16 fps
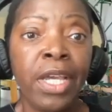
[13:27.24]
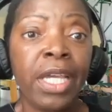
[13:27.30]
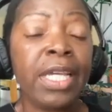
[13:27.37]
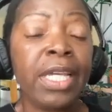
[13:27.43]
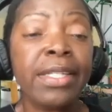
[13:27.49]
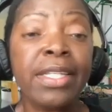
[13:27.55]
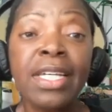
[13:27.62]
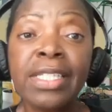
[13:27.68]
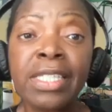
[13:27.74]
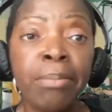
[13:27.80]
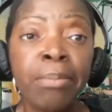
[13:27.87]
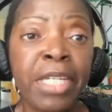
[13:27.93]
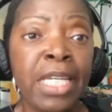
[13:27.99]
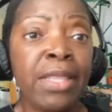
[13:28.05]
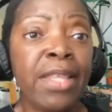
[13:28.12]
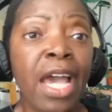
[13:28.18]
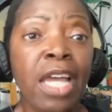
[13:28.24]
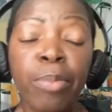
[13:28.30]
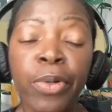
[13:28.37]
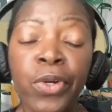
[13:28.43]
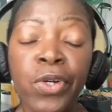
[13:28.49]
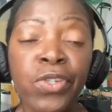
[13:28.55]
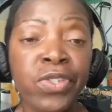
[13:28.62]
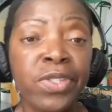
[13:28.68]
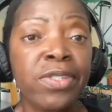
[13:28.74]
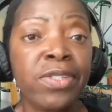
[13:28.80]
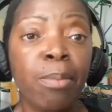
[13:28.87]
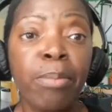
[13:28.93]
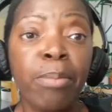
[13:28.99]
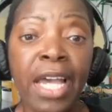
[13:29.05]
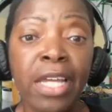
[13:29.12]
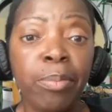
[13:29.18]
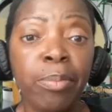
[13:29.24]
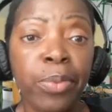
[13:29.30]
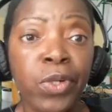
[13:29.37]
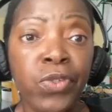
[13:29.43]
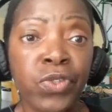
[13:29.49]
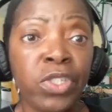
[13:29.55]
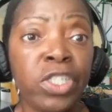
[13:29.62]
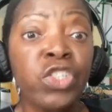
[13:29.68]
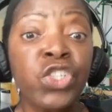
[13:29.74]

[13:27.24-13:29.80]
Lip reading: It doesn't mean that person is a bad person.